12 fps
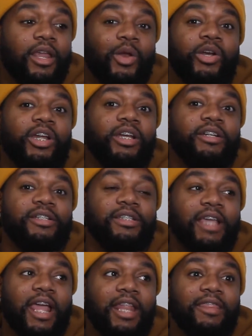in order to
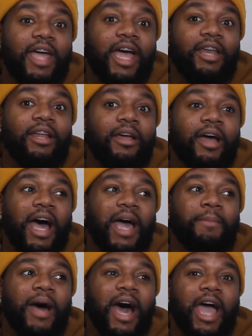understand that
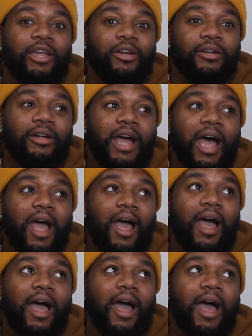I'm higher,
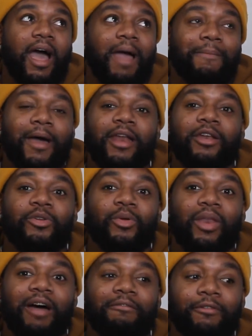I'm not a new
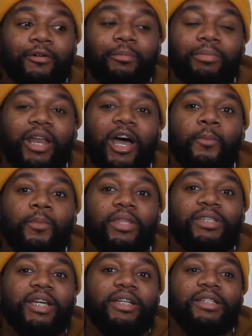level, but help me
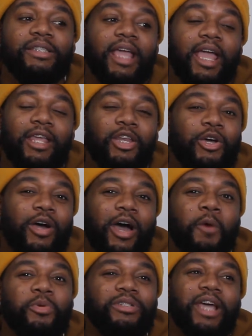to understand. You know,
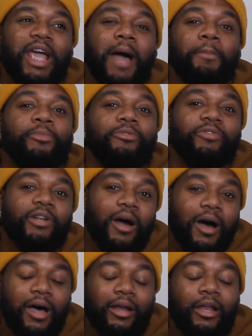almost like I'm moving
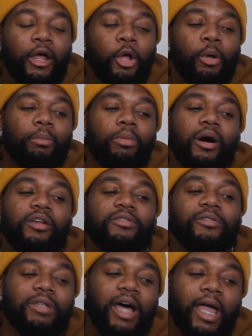on, but
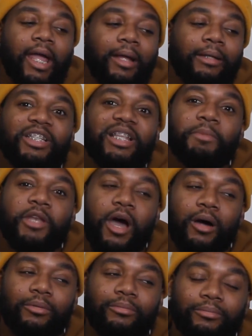also like, just let me
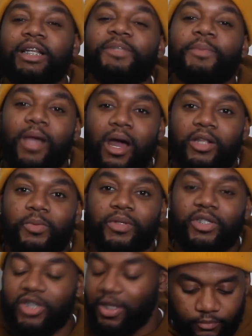know. Let's be honest with
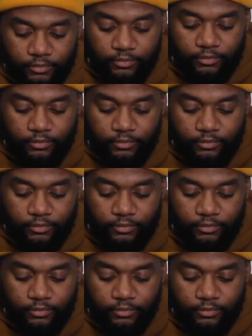each other.